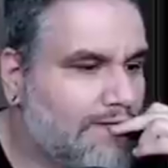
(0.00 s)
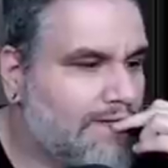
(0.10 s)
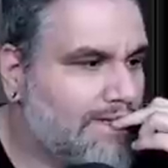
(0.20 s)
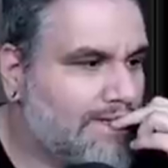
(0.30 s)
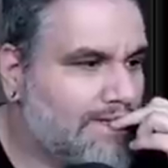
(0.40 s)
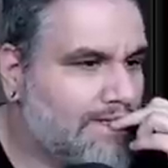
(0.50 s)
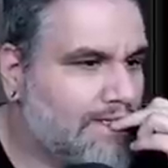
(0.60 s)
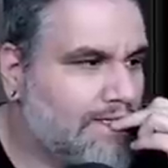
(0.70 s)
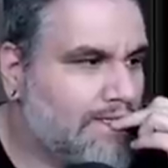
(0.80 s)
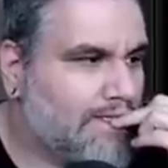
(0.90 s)
don't counter it.
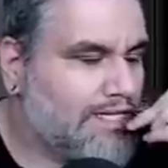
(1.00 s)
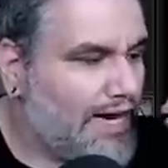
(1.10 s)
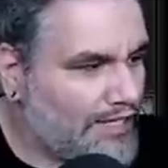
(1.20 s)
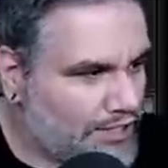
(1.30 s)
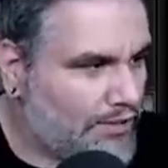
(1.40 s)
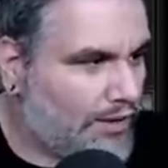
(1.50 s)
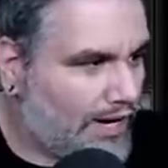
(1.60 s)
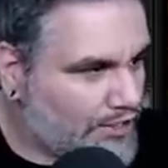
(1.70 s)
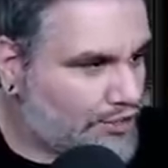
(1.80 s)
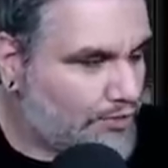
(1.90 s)
I do
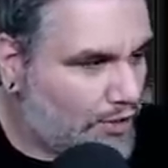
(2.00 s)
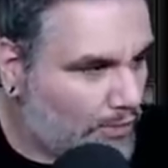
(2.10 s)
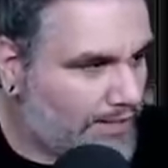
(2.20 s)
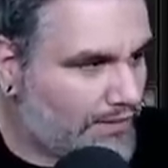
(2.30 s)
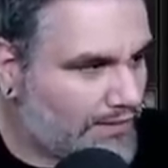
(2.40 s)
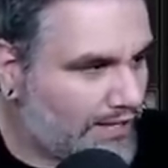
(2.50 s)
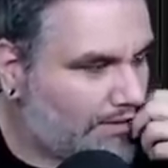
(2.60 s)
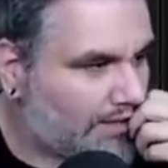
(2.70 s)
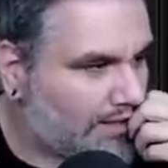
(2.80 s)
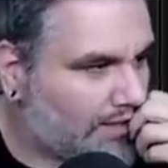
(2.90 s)
hope they don't
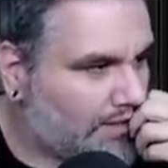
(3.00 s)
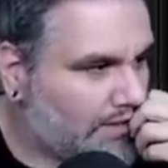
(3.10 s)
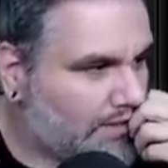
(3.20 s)
counter it.